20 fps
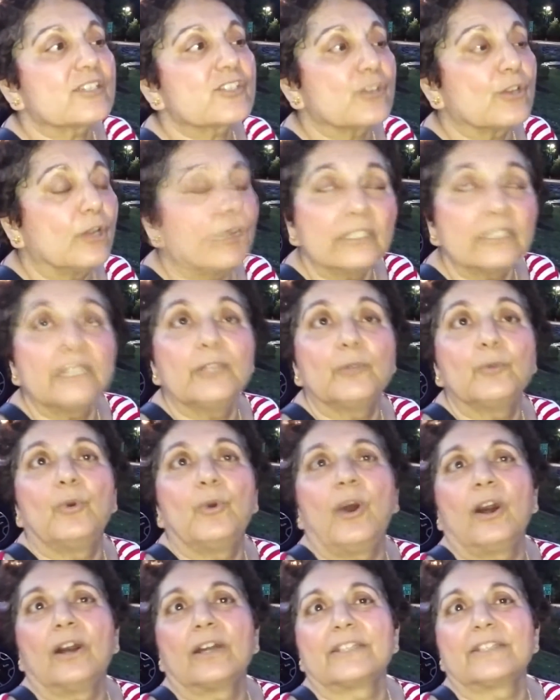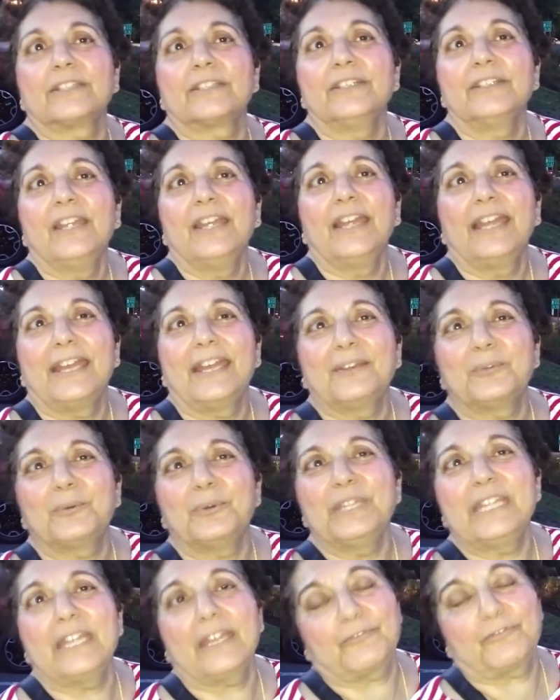salty water, and
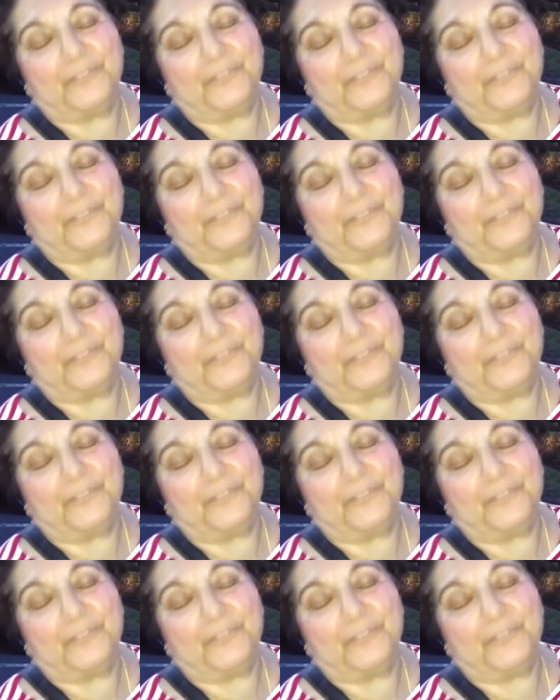we have